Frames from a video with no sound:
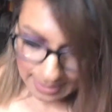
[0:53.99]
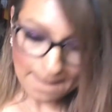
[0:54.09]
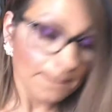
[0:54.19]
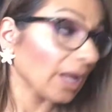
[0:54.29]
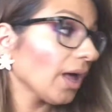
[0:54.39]

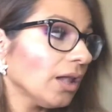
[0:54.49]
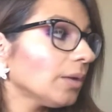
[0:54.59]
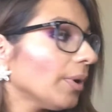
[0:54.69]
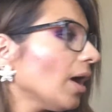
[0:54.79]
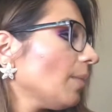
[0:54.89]
But
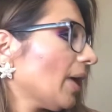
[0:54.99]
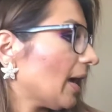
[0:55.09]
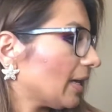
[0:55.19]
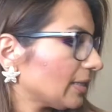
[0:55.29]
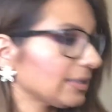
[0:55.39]
ColourPop
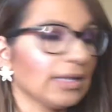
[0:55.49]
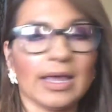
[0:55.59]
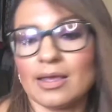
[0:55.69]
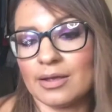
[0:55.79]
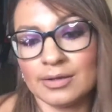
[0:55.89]
has like
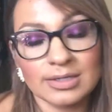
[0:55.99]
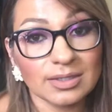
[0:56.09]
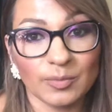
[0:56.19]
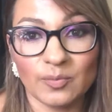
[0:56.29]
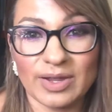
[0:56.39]
some
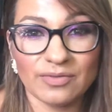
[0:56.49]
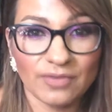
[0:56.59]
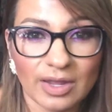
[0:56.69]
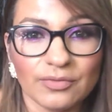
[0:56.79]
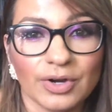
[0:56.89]
of my
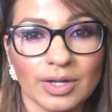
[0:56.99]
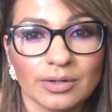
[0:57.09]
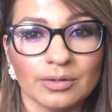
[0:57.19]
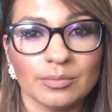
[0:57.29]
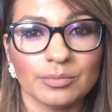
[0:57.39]
favorite
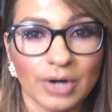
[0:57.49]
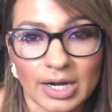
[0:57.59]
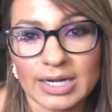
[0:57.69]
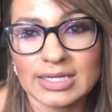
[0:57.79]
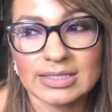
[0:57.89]
products.